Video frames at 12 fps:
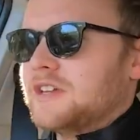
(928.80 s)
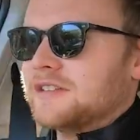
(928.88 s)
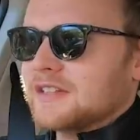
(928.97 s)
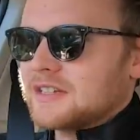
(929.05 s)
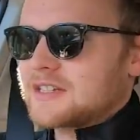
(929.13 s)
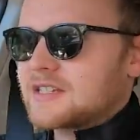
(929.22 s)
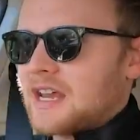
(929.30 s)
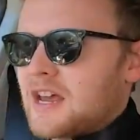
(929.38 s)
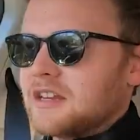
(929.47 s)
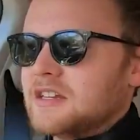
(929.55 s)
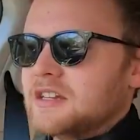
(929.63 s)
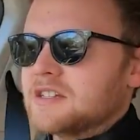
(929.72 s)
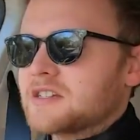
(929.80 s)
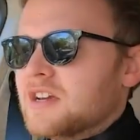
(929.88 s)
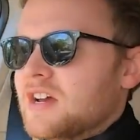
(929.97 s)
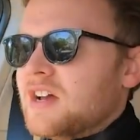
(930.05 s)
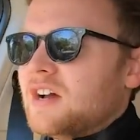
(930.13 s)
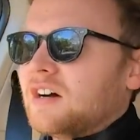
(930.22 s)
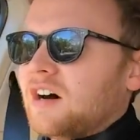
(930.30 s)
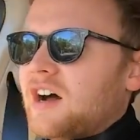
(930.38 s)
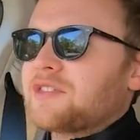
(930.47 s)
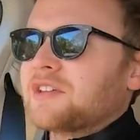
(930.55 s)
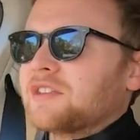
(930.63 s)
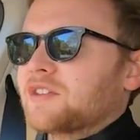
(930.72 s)
in this set is,
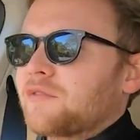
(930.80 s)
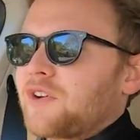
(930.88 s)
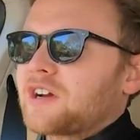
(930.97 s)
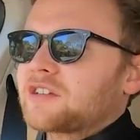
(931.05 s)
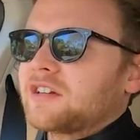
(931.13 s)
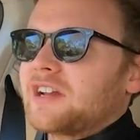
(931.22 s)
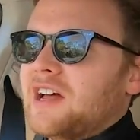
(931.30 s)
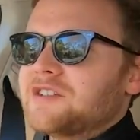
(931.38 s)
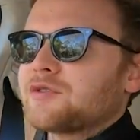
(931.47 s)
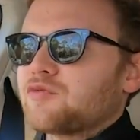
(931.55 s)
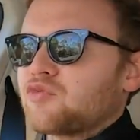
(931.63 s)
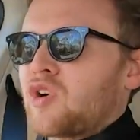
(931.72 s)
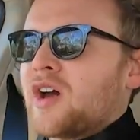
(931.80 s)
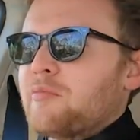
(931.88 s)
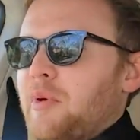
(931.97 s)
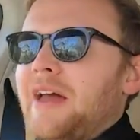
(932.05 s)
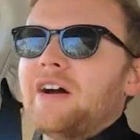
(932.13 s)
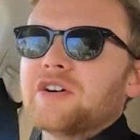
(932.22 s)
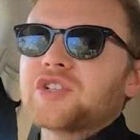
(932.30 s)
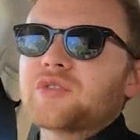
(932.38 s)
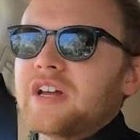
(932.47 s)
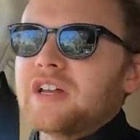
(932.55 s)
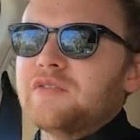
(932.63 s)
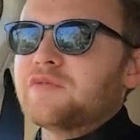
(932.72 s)
I think, the fact that it has the right
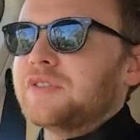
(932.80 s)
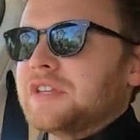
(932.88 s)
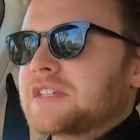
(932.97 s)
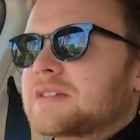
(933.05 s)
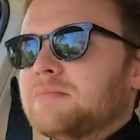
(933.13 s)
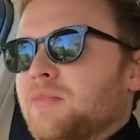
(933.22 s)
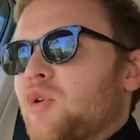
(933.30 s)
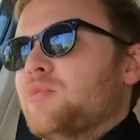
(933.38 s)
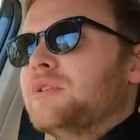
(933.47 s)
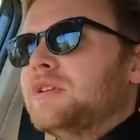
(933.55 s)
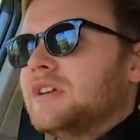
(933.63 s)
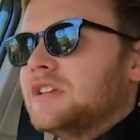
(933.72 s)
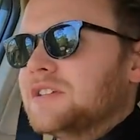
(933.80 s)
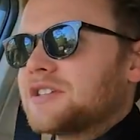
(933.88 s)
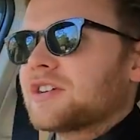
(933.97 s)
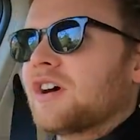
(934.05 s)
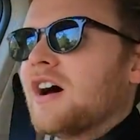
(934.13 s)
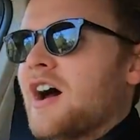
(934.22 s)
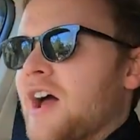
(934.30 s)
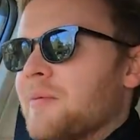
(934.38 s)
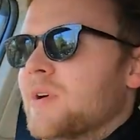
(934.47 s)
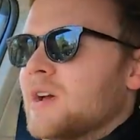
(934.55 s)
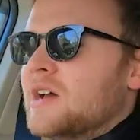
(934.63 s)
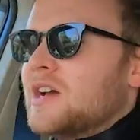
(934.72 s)
powertrain for this moment in
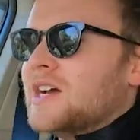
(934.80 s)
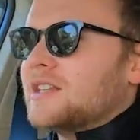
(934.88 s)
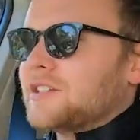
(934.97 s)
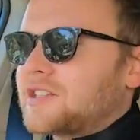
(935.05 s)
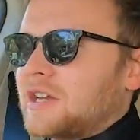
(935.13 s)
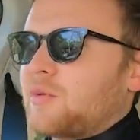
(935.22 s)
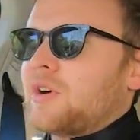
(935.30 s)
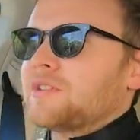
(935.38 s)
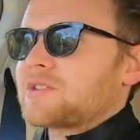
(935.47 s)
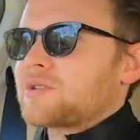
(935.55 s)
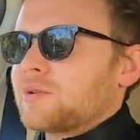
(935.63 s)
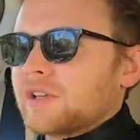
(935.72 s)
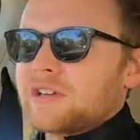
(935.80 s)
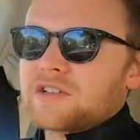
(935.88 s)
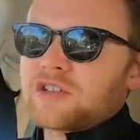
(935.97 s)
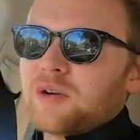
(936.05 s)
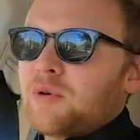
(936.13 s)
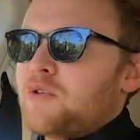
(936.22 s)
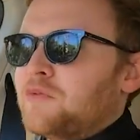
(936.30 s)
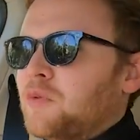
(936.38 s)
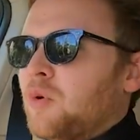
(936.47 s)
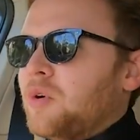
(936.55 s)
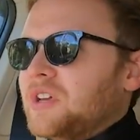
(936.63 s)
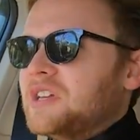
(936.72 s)
time. The Tiguan's 2-litre Turbo
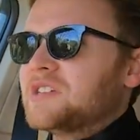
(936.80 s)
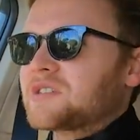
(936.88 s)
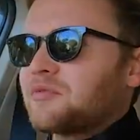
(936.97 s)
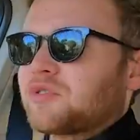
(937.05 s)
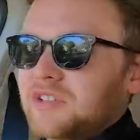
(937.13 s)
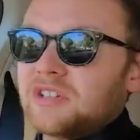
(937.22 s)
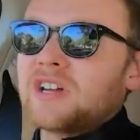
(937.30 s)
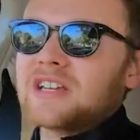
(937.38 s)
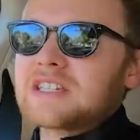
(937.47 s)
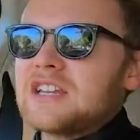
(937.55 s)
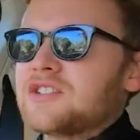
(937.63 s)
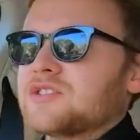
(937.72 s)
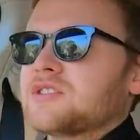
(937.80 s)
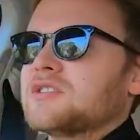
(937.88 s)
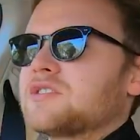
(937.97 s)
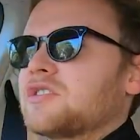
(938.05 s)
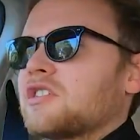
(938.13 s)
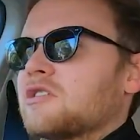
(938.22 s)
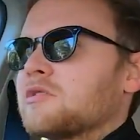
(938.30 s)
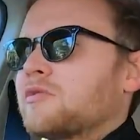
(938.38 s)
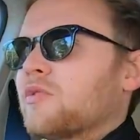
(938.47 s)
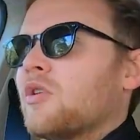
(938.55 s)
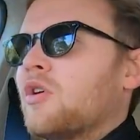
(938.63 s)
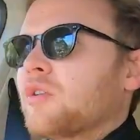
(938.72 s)
4 is a really nice engine, don't get me
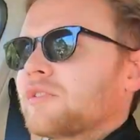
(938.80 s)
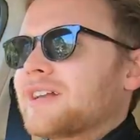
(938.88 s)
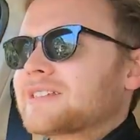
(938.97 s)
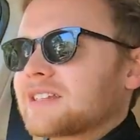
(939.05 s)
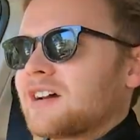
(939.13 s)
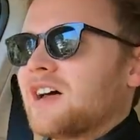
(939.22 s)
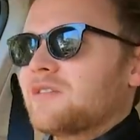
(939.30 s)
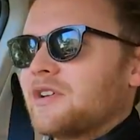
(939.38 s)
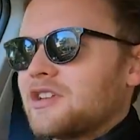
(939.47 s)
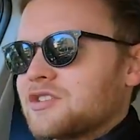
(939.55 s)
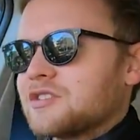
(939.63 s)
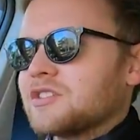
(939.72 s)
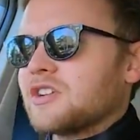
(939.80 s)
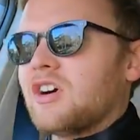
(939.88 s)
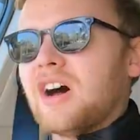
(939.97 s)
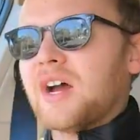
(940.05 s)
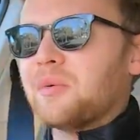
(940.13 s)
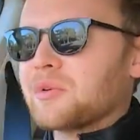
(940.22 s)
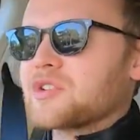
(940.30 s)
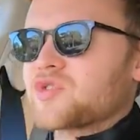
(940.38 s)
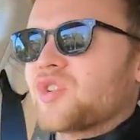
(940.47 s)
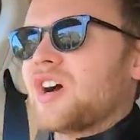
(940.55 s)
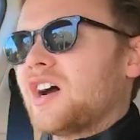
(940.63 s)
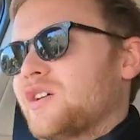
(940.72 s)
wrong. That's the kind of engine that I want to
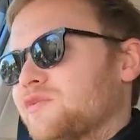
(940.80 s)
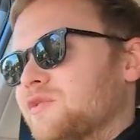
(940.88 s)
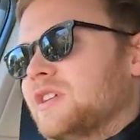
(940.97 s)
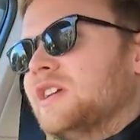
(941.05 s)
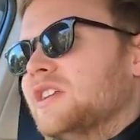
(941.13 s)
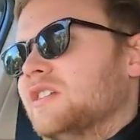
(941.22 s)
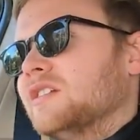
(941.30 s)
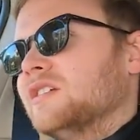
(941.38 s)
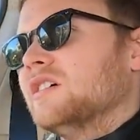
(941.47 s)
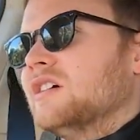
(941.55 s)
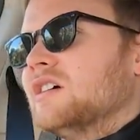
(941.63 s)
drive in